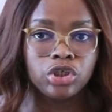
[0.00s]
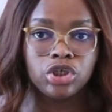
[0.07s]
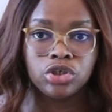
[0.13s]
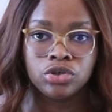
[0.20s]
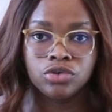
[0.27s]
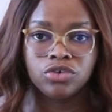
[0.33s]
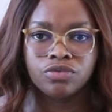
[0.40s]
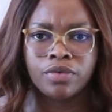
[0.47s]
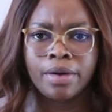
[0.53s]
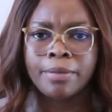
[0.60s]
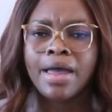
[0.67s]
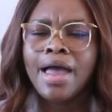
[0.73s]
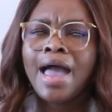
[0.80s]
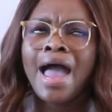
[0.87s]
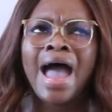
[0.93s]
choose from.
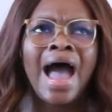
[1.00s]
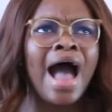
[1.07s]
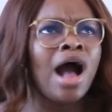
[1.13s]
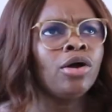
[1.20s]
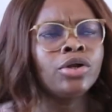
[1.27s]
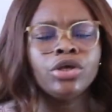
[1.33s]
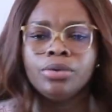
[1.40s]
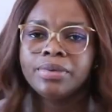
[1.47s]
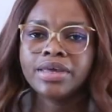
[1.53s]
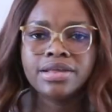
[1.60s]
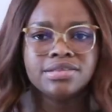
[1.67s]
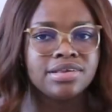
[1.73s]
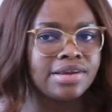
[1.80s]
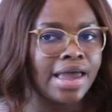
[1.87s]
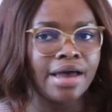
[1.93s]
How do you
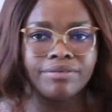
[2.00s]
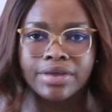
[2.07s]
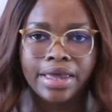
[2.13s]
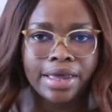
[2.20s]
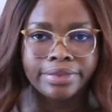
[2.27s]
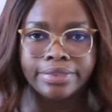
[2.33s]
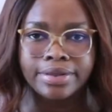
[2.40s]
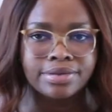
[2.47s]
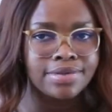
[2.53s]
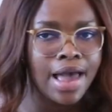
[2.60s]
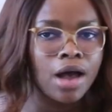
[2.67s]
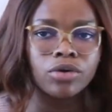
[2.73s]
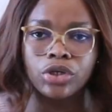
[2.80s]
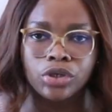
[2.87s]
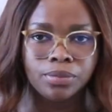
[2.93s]
begin to navigate this?
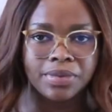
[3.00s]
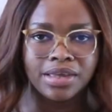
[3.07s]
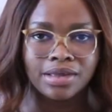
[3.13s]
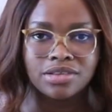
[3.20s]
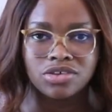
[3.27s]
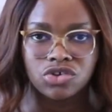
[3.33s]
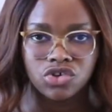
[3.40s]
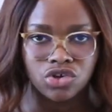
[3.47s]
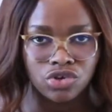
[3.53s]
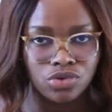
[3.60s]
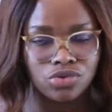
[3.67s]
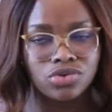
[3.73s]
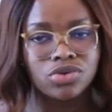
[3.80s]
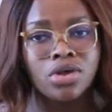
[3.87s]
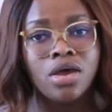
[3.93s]
How do you begin to
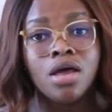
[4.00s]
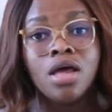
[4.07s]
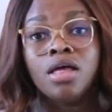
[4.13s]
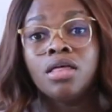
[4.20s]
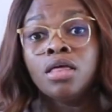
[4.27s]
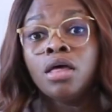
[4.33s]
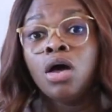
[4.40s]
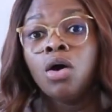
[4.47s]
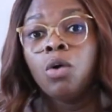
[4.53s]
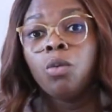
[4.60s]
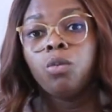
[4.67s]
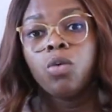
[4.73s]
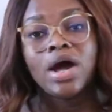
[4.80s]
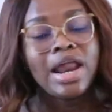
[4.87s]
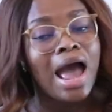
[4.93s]
choose?
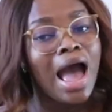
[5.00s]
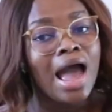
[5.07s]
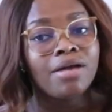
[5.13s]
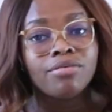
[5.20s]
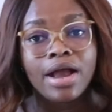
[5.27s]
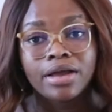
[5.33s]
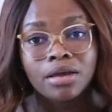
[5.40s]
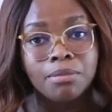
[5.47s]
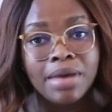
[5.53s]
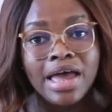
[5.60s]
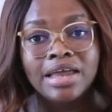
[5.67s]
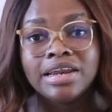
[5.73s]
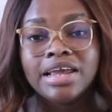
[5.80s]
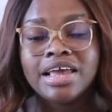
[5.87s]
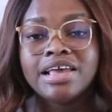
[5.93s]
What I
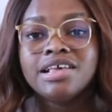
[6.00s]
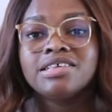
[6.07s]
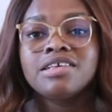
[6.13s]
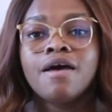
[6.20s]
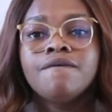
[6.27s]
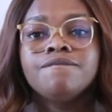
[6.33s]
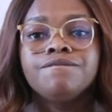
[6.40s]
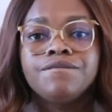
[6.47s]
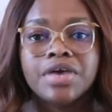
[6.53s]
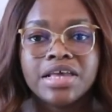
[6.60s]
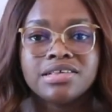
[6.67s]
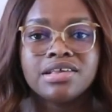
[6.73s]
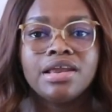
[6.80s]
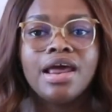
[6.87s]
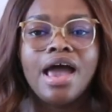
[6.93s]
recommend is
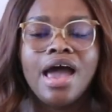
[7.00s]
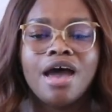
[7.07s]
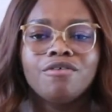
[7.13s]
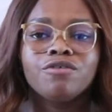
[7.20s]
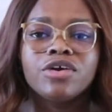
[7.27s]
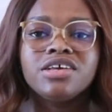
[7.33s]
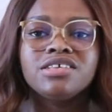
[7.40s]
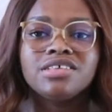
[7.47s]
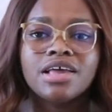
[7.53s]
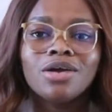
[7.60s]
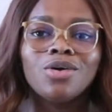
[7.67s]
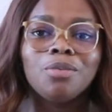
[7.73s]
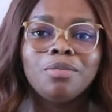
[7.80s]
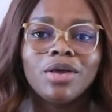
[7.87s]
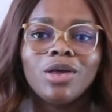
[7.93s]
visit every
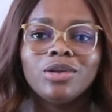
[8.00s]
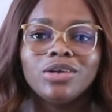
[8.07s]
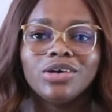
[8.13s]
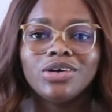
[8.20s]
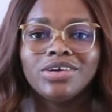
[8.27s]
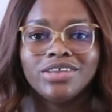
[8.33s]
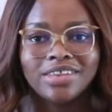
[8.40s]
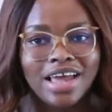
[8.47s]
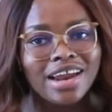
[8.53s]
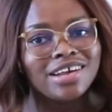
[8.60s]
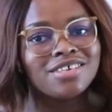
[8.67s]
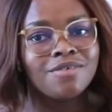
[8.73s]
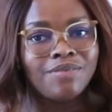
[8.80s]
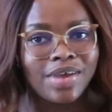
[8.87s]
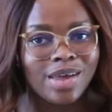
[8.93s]
single builder that
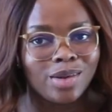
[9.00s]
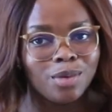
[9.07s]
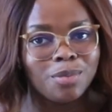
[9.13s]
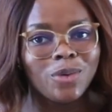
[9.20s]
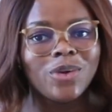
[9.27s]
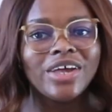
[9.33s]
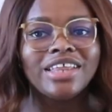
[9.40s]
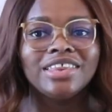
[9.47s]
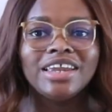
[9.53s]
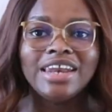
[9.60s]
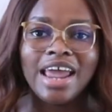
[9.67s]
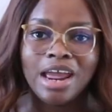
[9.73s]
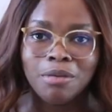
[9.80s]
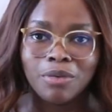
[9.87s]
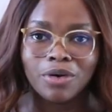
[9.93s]
is available in the
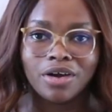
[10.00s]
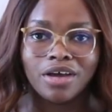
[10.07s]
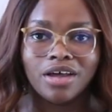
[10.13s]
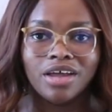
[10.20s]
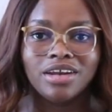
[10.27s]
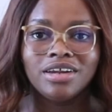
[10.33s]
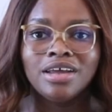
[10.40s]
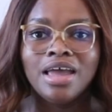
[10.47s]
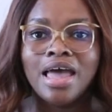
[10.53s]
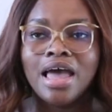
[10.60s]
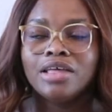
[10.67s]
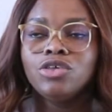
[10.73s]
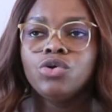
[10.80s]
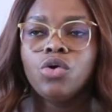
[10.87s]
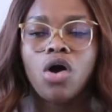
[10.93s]
neighborhood.
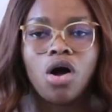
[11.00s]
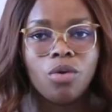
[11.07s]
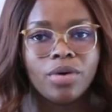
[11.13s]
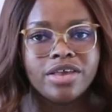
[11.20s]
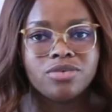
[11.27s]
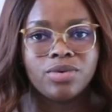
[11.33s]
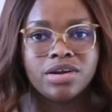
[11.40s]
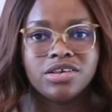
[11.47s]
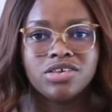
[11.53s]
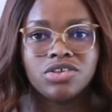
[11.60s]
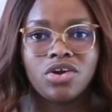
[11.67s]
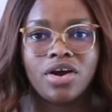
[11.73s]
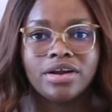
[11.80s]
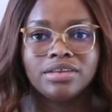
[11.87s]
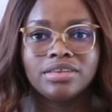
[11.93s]
You always want to
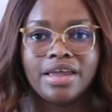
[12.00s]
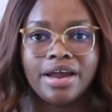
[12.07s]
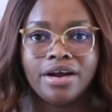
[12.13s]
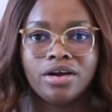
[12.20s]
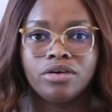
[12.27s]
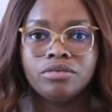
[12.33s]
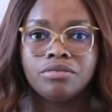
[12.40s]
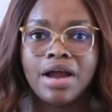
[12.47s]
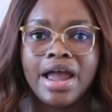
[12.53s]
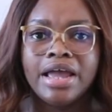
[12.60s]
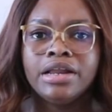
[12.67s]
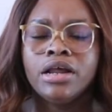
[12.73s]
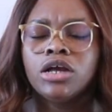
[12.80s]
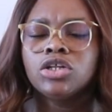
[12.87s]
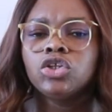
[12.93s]
start there,
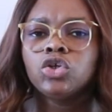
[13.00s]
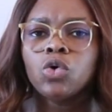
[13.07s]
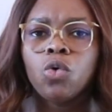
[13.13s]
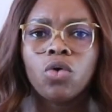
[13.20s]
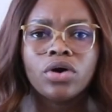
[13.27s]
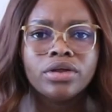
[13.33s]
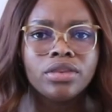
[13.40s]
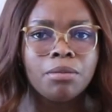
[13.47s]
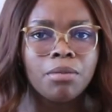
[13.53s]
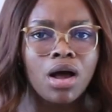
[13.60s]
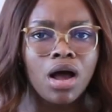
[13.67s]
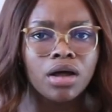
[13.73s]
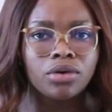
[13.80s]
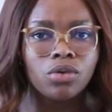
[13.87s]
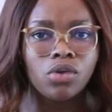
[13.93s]
right? Tour the
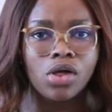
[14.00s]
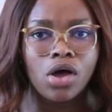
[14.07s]
model